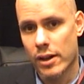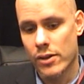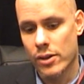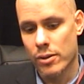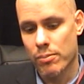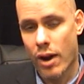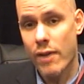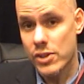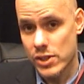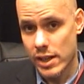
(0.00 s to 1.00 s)
other
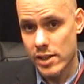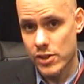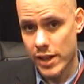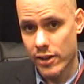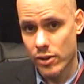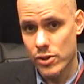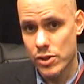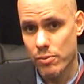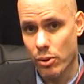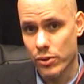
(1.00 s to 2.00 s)
privacy
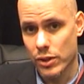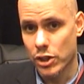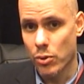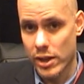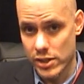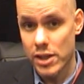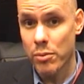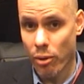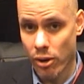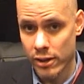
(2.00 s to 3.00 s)
standards, both in the US
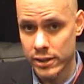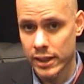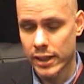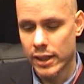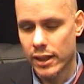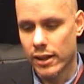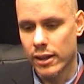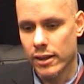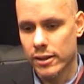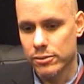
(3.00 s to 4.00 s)
and abroad.
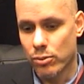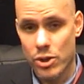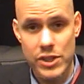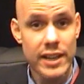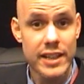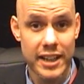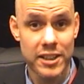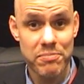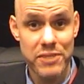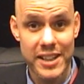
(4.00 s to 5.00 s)
Where does that
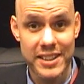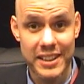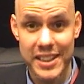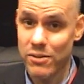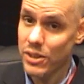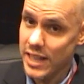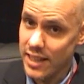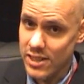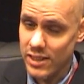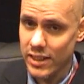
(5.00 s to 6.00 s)
data tend to live? It
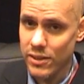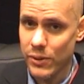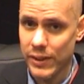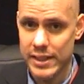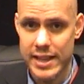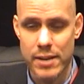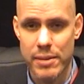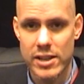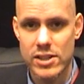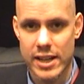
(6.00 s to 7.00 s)
tends to live in the
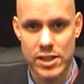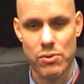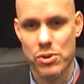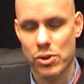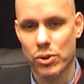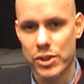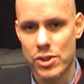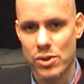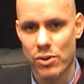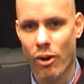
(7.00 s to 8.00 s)
database, and as a result,
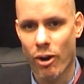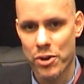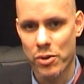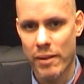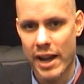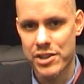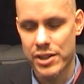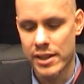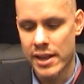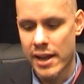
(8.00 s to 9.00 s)
it's sort of hard to
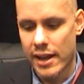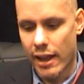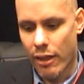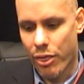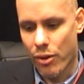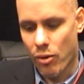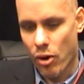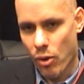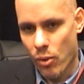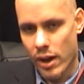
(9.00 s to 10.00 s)
imagine a
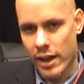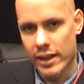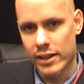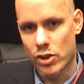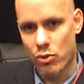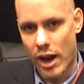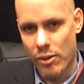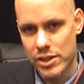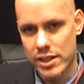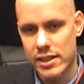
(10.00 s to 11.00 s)
thorough and
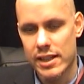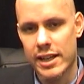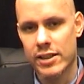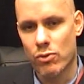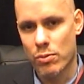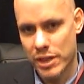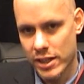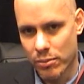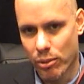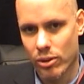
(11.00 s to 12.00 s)
grounded and
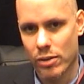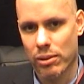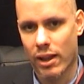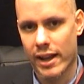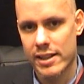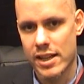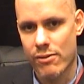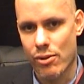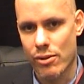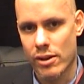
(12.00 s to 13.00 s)
repeatable compliance
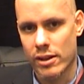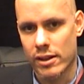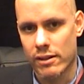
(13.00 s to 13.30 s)
effort